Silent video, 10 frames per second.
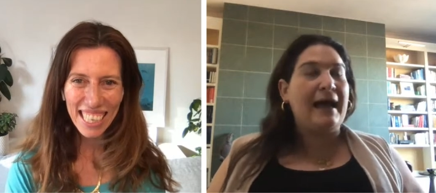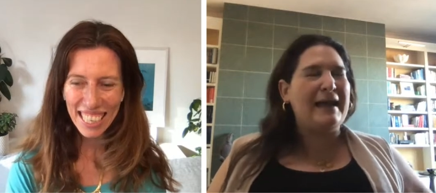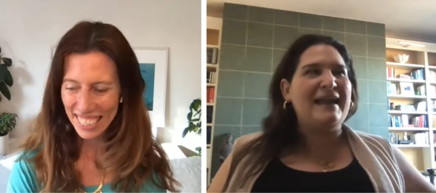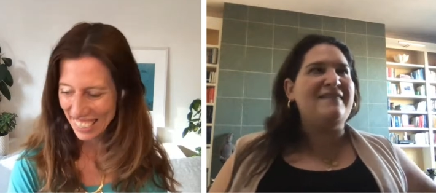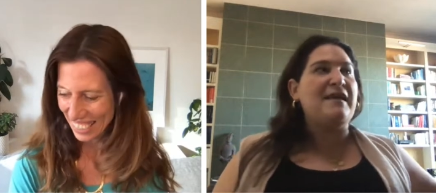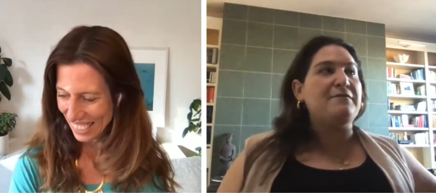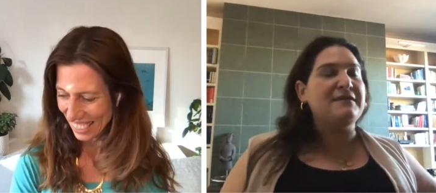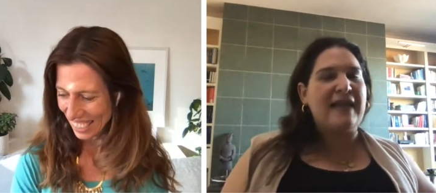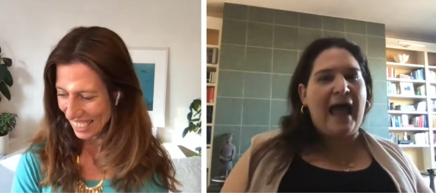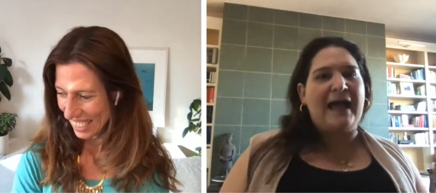Speaker 1: got it and they
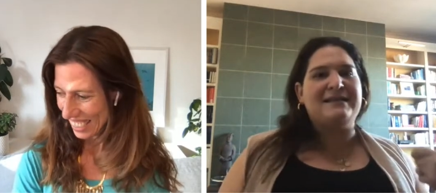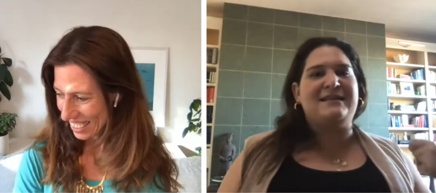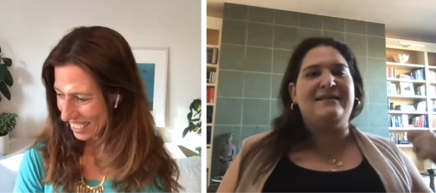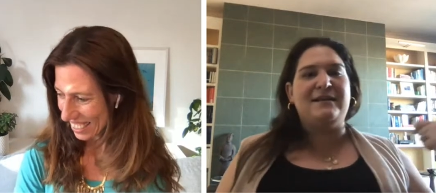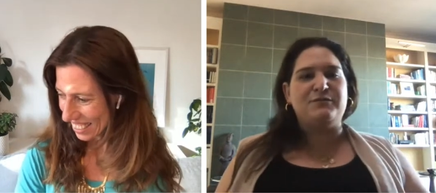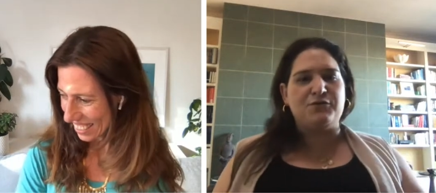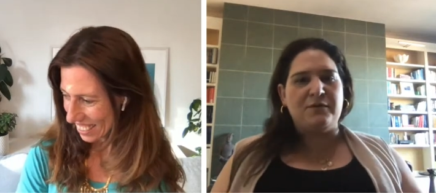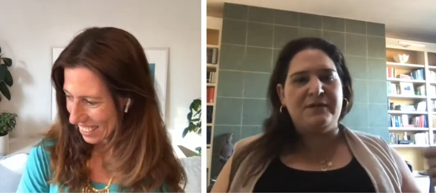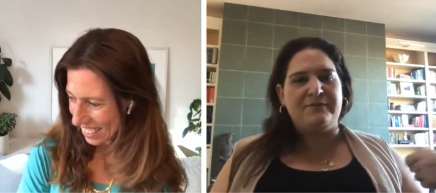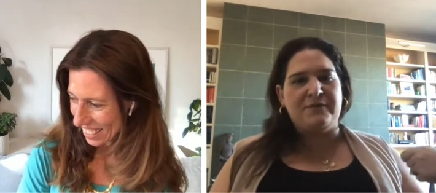relaxed and they
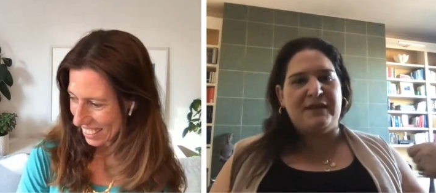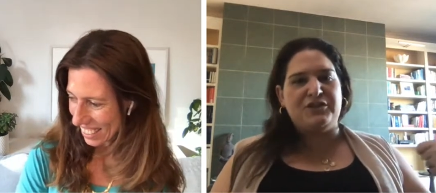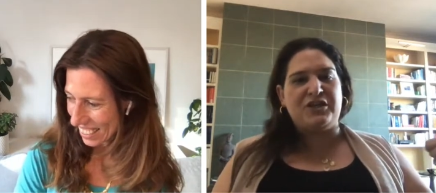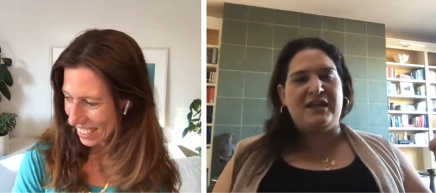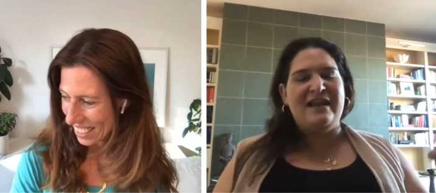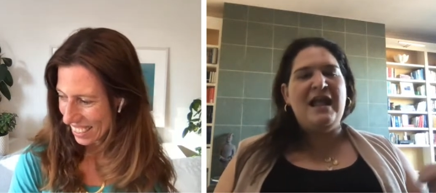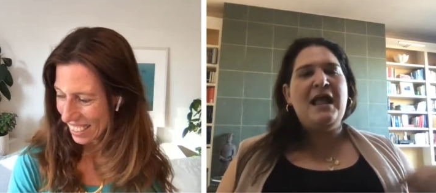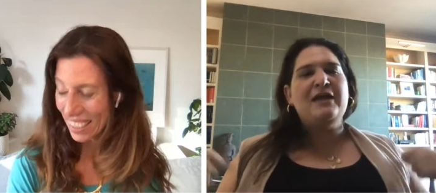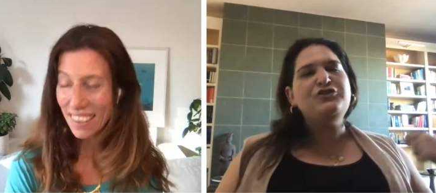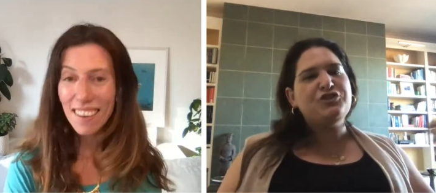absorbed the information.
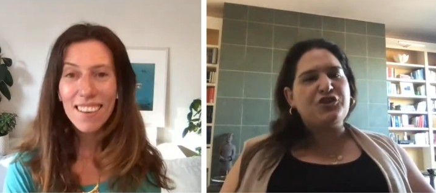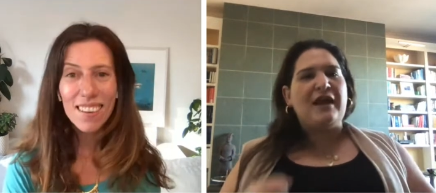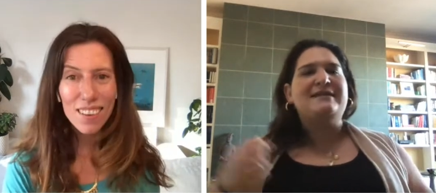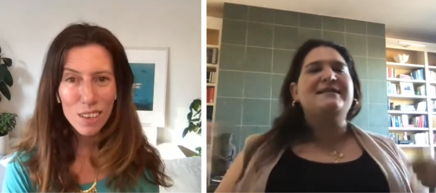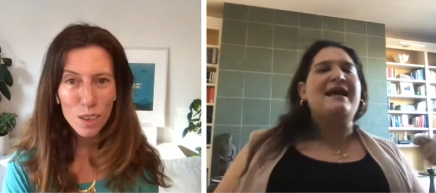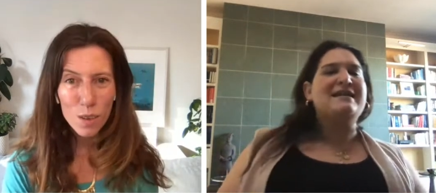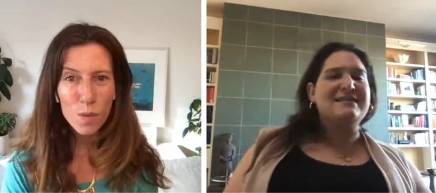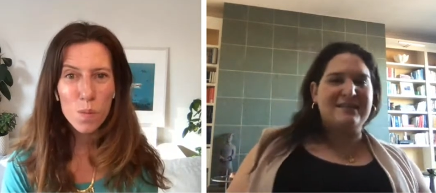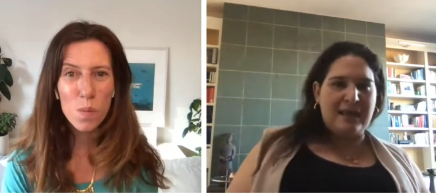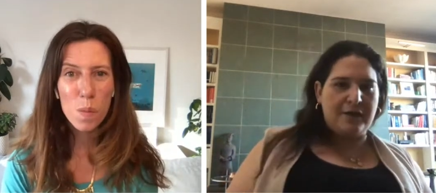And she's trying to kind of
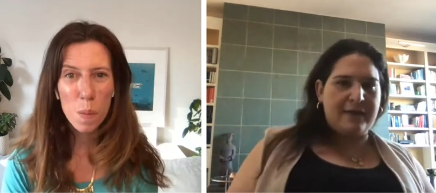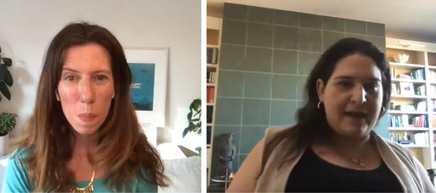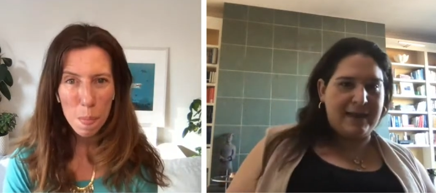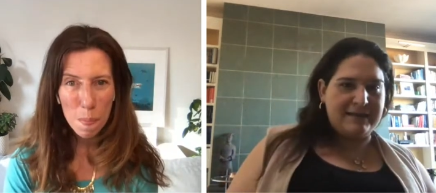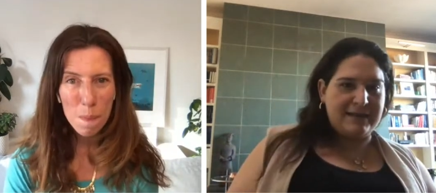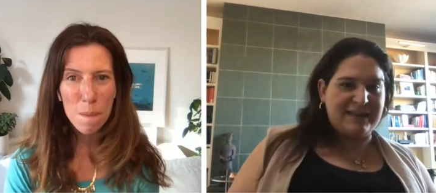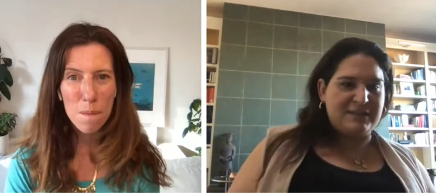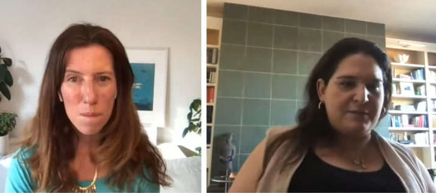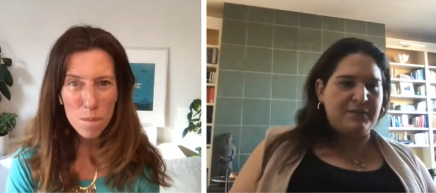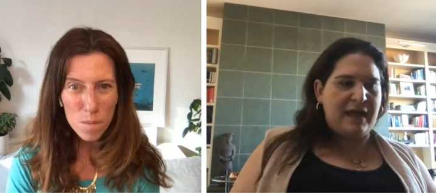scale that idea
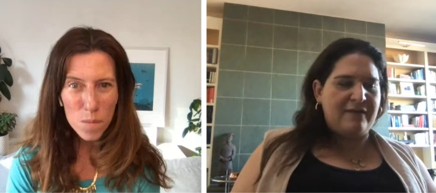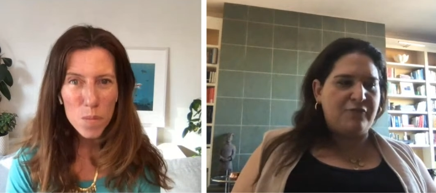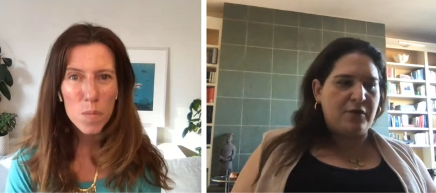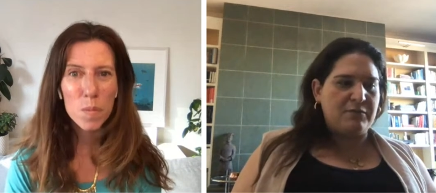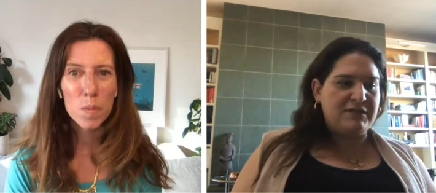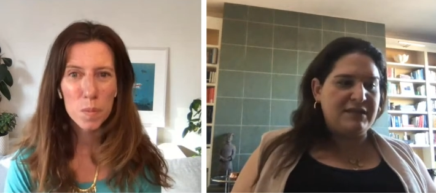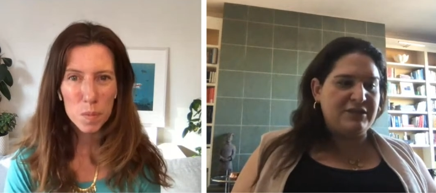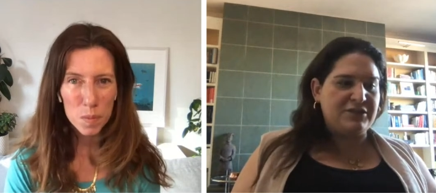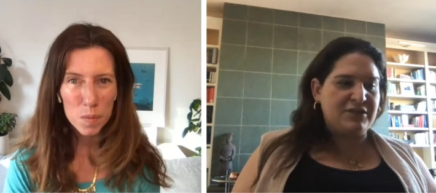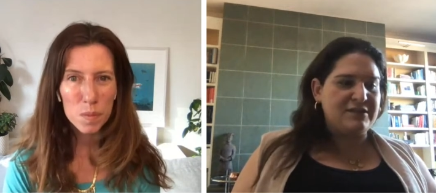as a platform with
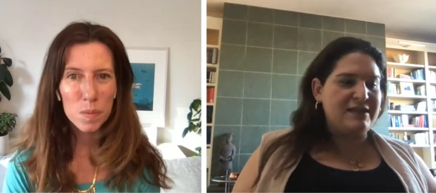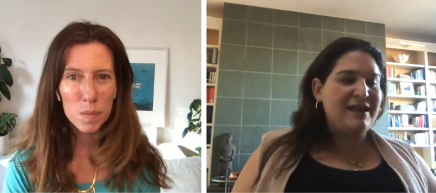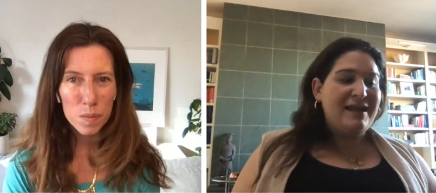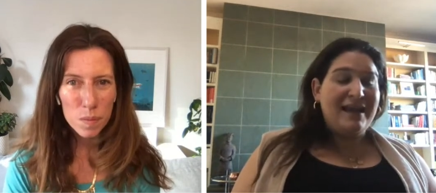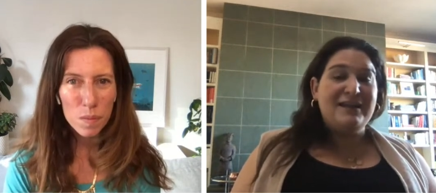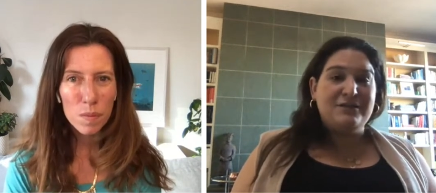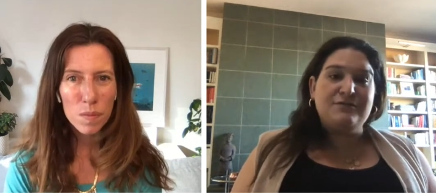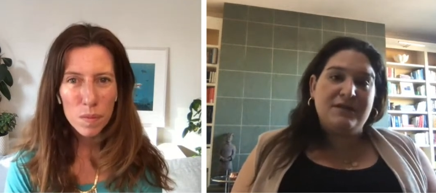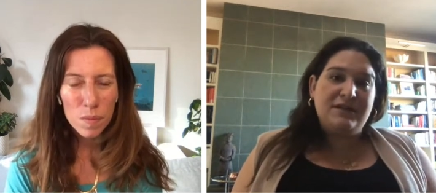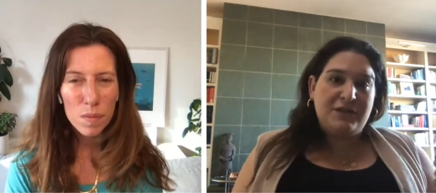teachers. And it's
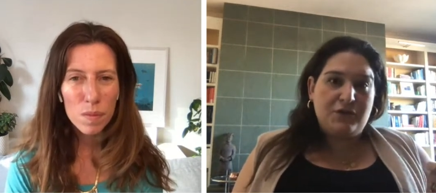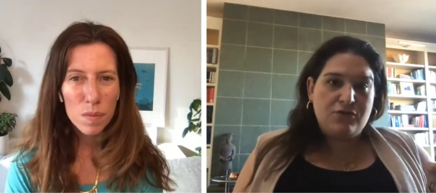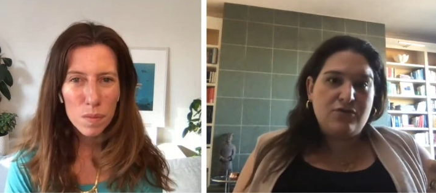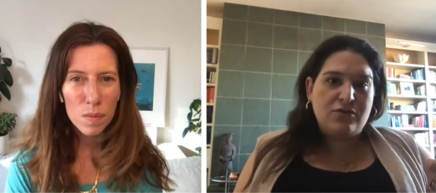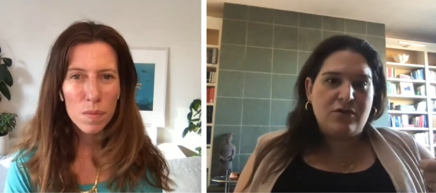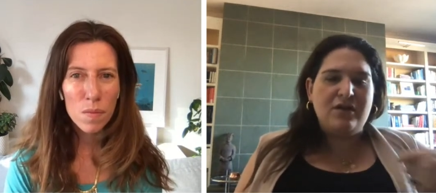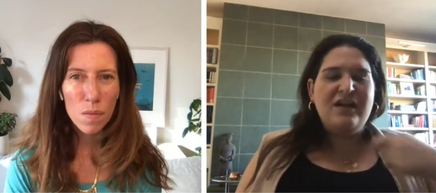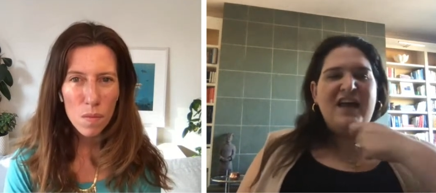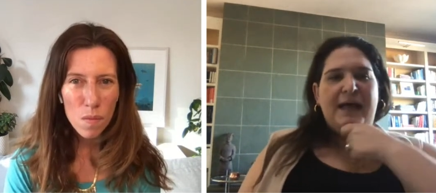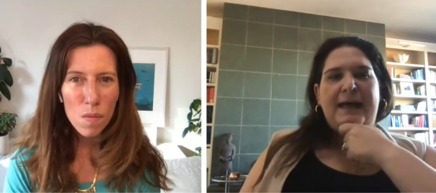really cool.
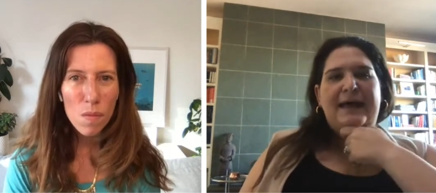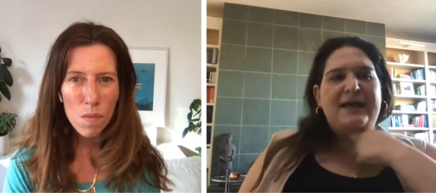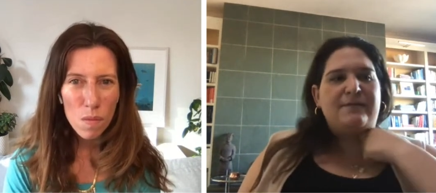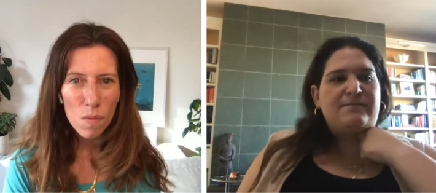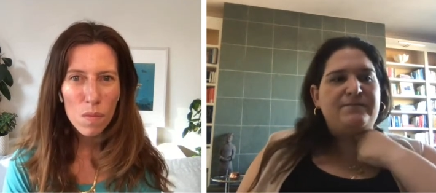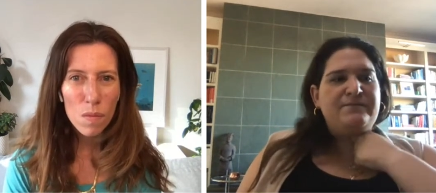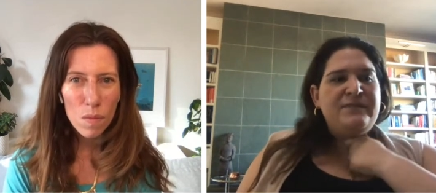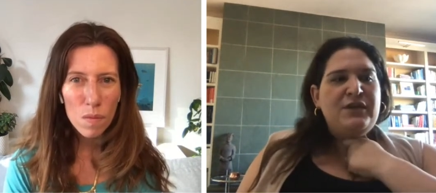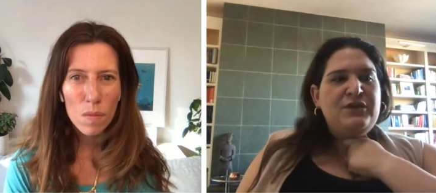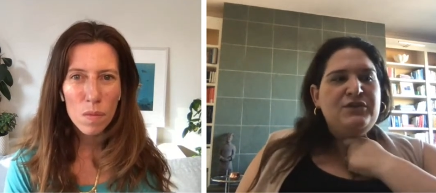Um,
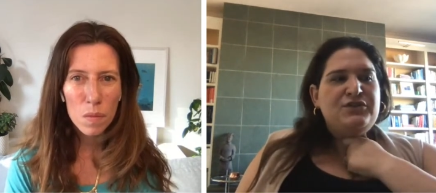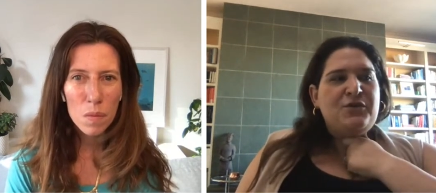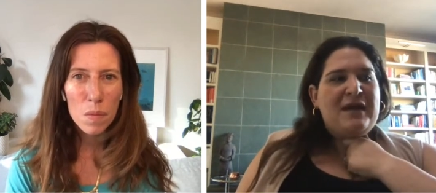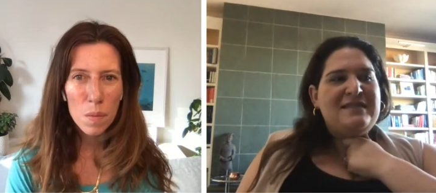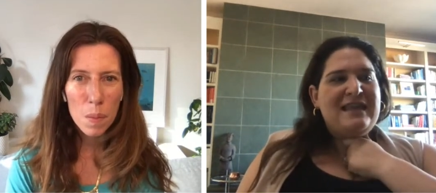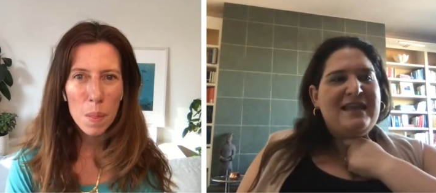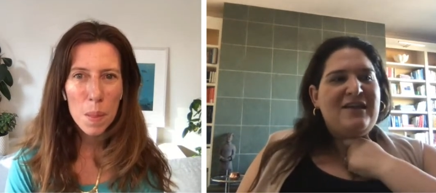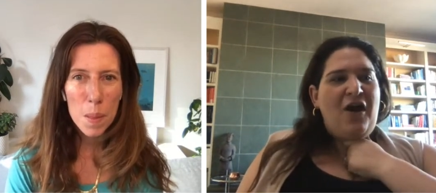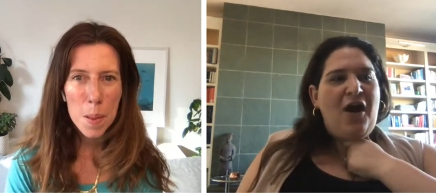so I think